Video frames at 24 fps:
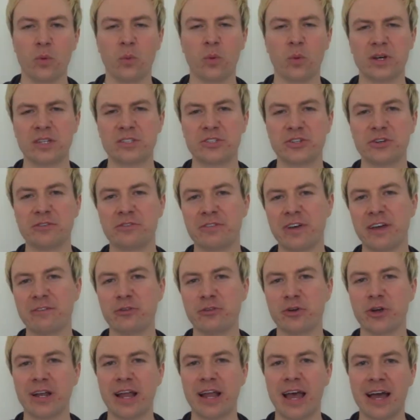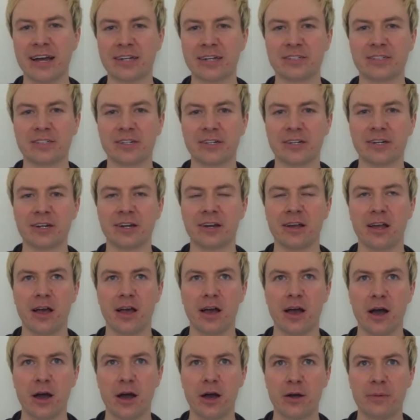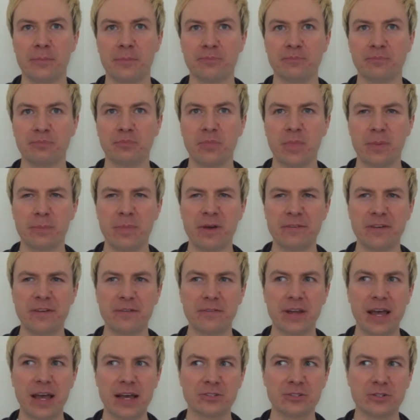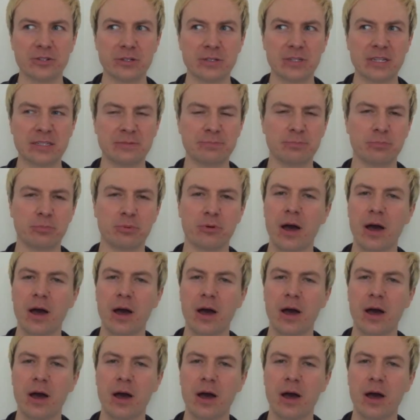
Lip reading: What is your favorite actor? My favorite actor is